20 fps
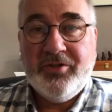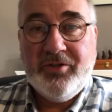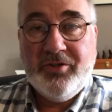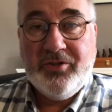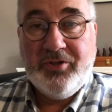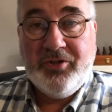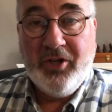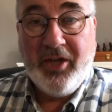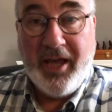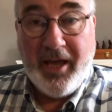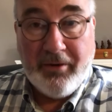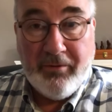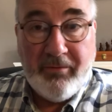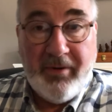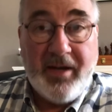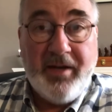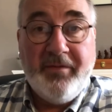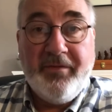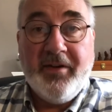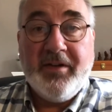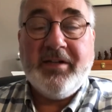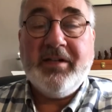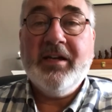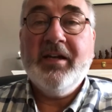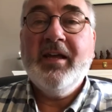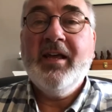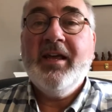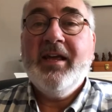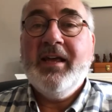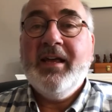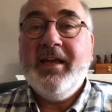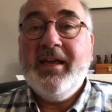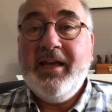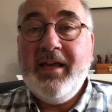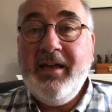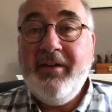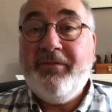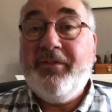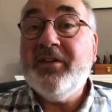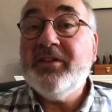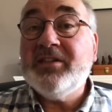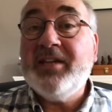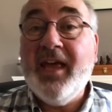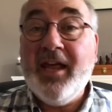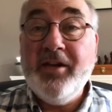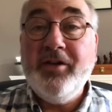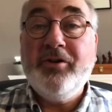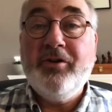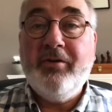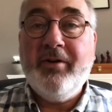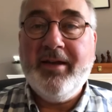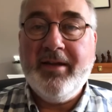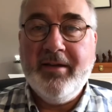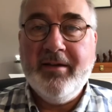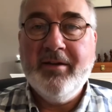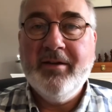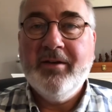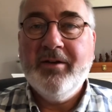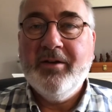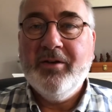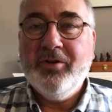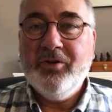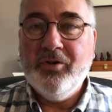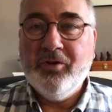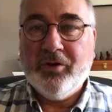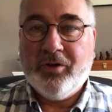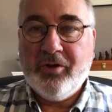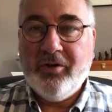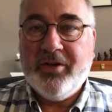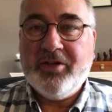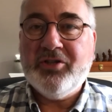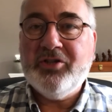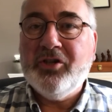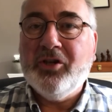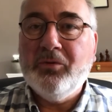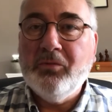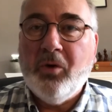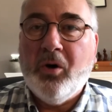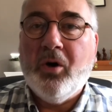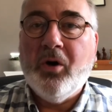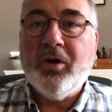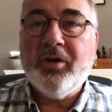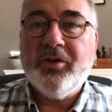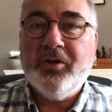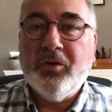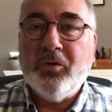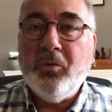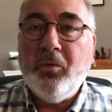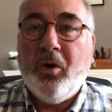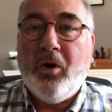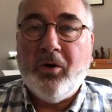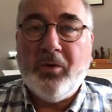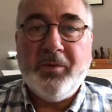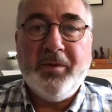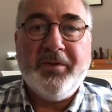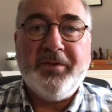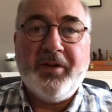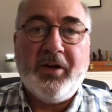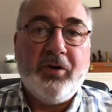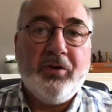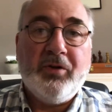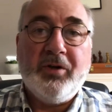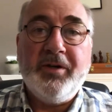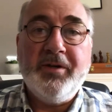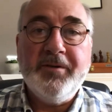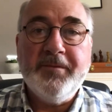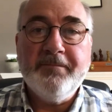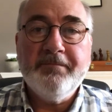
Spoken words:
to get rid of it if it's hindering your Christian walk, your walk with the Lord.